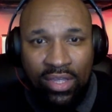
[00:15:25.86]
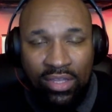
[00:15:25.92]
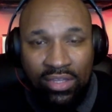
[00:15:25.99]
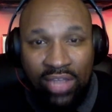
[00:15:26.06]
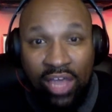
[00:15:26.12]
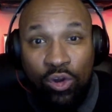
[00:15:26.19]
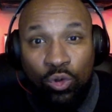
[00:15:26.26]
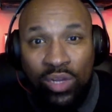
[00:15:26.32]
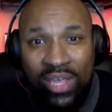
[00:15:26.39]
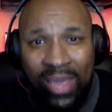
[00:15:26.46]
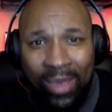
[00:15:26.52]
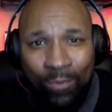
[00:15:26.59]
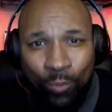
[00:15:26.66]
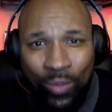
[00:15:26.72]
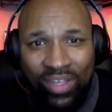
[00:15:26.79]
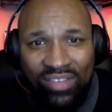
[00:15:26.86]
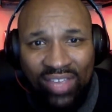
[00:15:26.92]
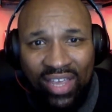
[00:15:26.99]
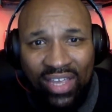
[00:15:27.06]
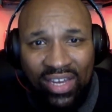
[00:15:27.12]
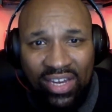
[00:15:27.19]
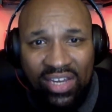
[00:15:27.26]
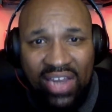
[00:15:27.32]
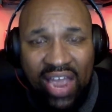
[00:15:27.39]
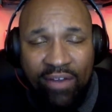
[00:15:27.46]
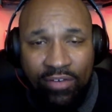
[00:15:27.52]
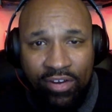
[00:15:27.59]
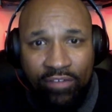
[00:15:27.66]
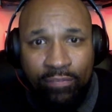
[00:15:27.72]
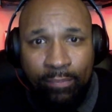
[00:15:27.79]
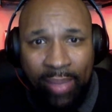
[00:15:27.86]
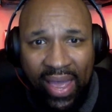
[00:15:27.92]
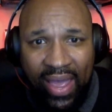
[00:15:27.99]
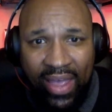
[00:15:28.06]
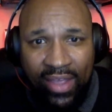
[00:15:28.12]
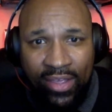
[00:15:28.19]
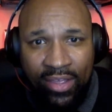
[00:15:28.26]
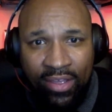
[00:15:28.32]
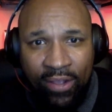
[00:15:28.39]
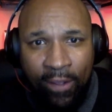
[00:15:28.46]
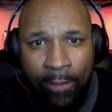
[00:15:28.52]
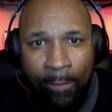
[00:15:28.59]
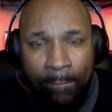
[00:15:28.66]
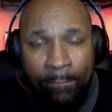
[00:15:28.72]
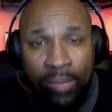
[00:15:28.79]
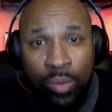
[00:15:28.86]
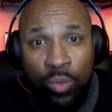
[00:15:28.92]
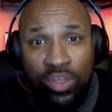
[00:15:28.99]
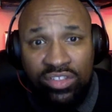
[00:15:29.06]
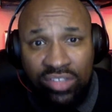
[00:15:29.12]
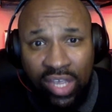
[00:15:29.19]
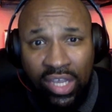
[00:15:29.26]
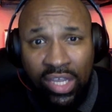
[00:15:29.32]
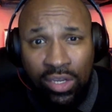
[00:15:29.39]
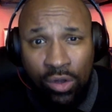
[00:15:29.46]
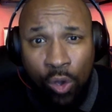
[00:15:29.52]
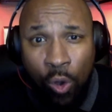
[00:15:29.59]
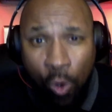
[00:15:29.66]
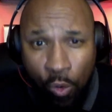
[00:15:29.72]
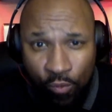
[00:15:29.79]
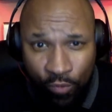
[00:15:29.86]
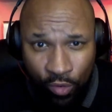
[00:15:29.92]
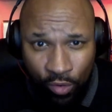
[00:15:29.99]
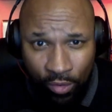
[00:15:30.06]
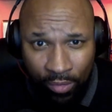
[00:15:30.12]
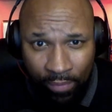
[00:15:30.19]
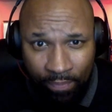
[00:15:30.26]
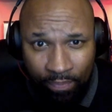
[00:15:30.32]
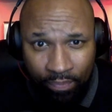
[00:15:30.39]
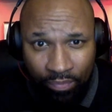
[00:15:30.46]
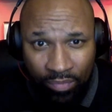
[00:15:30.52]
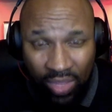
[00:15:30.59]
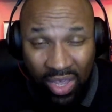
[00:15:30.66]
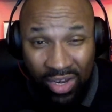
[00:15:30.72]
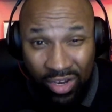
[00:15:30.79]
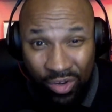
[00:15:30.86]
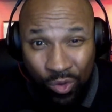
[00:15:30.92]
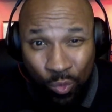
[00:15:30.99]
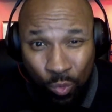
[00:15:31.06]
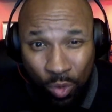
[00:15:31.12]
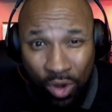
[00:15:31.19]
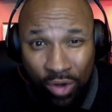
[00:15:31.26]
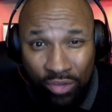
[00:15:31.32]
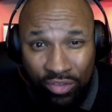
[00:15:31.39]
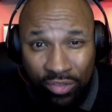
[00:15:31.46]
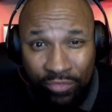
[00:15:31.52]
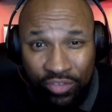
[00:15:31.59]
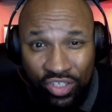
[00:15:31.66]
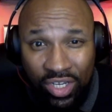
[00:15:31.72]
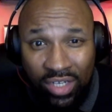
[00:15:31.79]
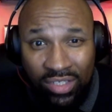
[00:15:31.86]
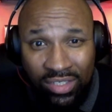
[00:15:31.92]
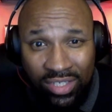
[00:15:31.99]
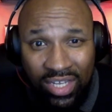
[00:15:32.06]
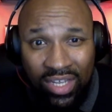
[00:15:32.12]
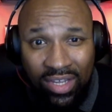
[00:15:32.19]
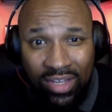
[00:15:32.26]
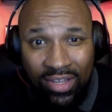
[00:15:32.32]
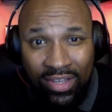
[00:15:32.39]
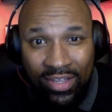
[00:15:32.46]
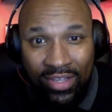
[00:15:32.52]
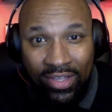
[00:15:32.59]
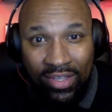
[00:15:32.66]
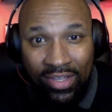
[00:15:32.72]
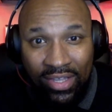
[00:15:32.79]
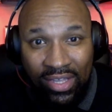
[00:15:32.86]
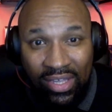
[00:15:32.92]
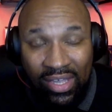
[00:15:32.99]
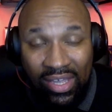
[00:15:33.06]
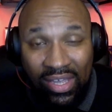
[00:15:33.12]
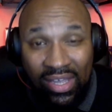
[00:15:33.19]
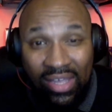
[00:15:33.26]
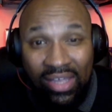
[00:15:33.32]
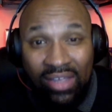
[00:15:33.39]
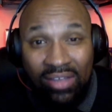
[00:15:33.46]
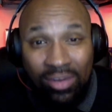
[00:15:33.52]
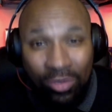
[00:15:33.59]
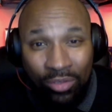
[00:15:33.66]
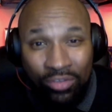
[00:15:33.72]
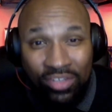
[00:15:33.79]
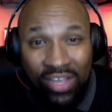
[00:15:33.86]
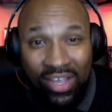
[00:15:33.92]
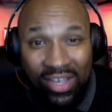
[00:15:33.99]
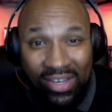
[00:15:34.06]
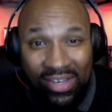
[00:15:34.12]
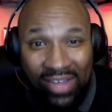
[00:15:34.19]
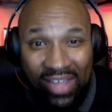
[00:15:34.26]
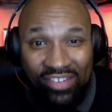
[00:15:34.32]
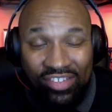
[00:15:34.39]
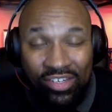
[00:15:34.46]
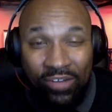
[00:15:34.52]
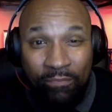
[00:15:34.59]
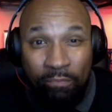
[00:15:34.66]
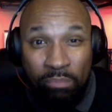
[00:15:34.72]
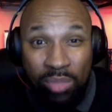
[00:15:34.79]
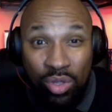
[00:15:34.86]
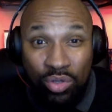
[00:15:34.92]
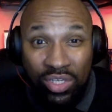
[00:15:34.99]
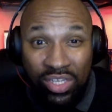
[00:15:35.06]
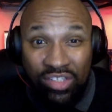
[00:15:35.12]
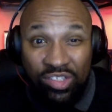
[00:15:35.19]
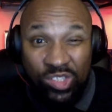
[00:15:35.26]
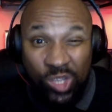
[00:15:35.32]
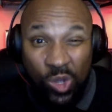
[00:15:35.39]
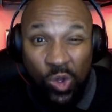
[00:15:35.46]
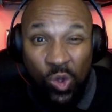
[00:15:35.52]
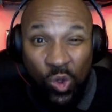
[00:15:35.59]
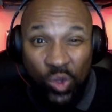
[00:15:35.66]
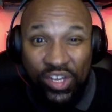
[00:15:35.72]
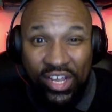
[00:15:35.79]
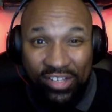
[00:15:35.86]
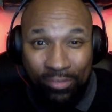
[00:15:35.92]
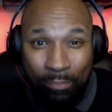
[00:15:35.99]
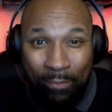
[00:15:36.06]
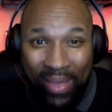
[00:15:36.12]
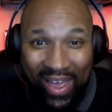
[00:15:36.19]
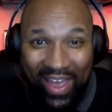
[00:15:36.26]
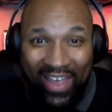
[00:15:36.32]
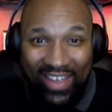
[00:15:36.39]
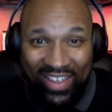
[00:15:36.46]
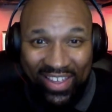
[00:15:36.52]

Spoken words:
Not only have we taken the narrative back, but we're taking over. And in the words of Chuck D, it will take a nation of millions to hold us back.